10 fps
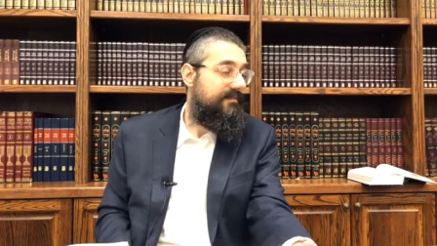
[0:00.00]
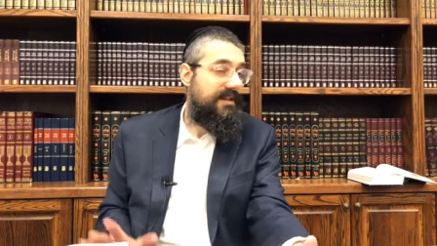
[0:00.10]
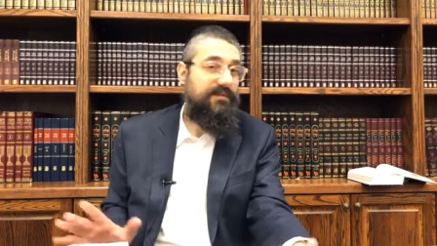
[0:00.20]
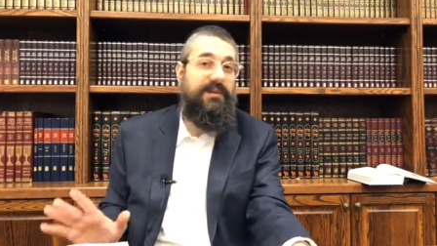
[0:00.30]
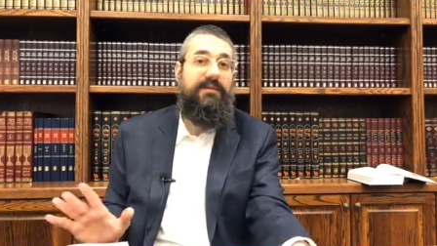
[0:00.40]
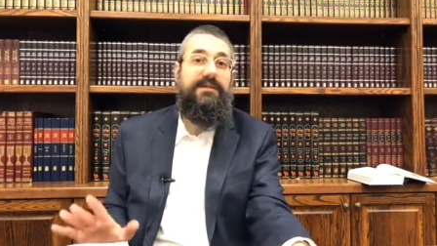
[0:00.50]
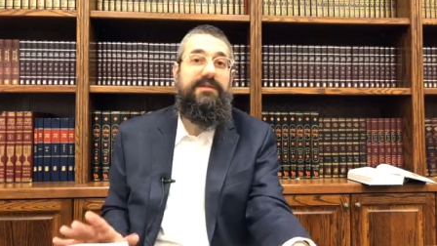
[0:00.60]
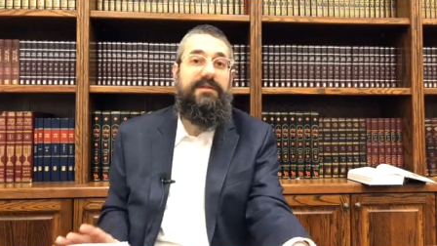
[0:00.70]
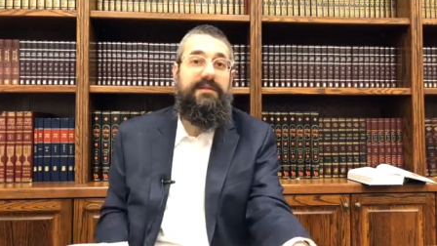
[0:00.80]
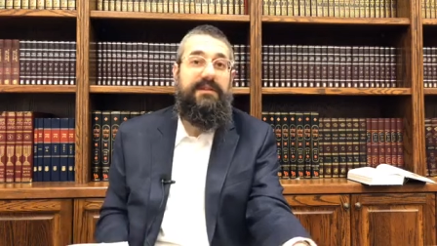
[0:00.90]
That's what he wants.
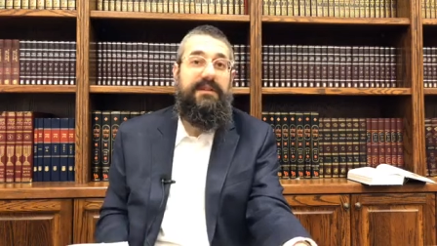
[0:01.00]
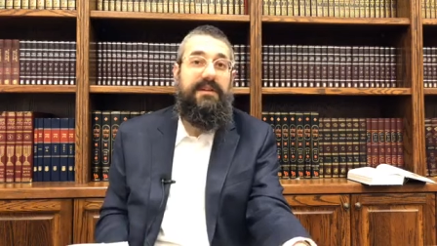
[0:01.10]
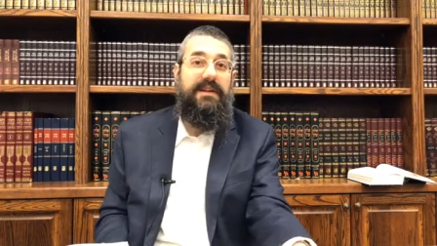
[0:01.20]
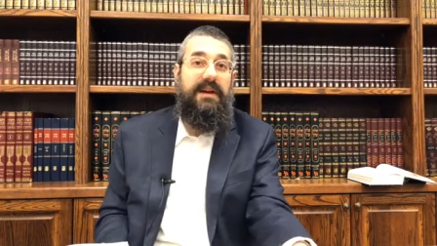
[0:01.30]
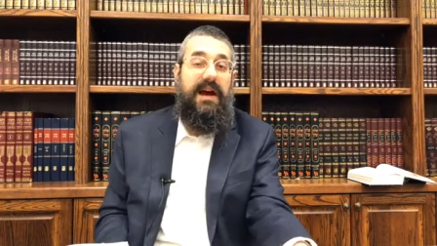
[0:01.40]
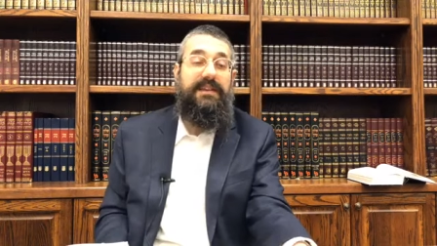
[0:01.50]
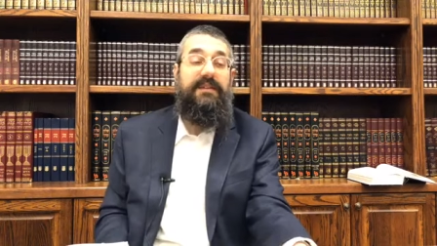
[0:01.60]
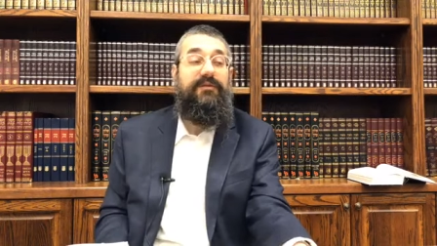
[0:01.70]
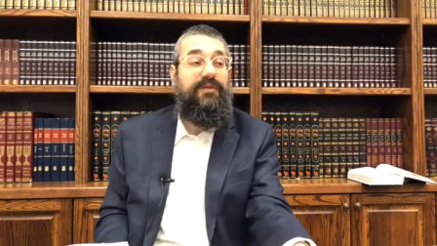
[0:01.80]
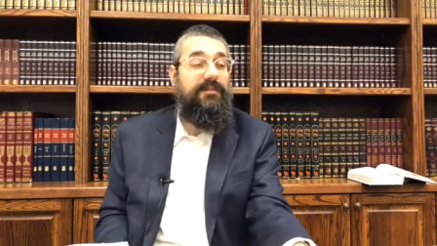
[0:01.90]
Are they
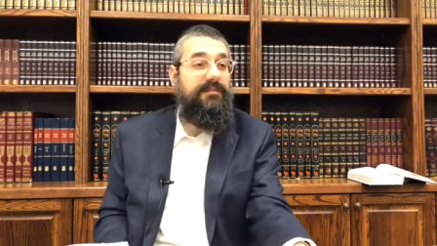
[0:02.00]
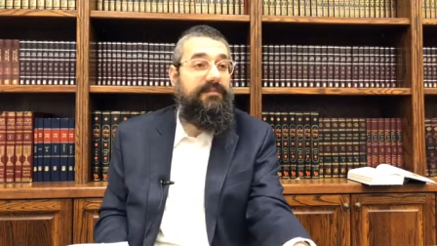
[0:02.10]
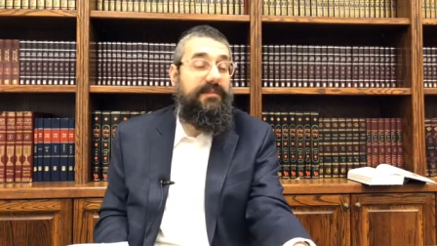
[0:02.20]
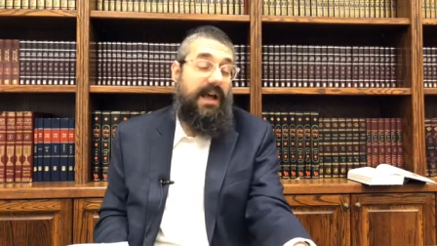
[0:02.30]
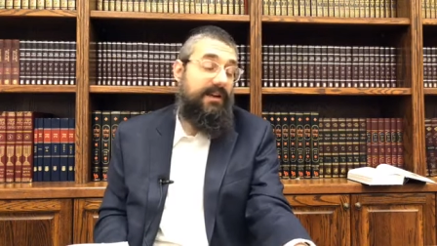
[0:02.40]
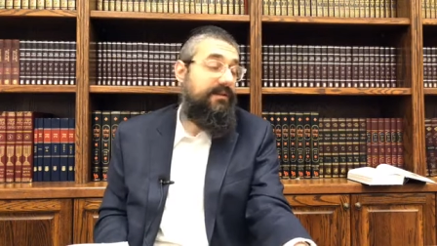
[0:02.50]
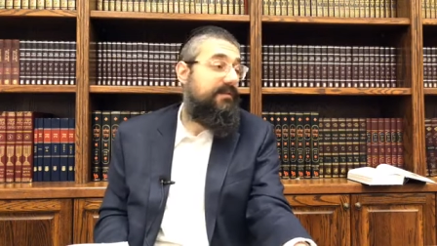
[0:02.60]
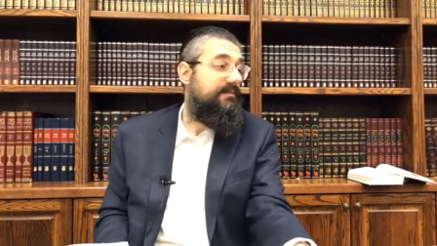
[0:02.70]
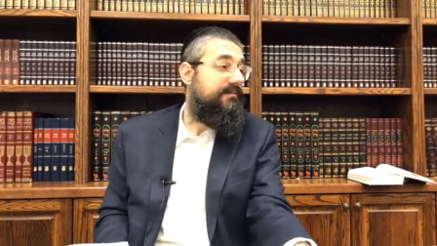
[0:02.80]
from? I don't know.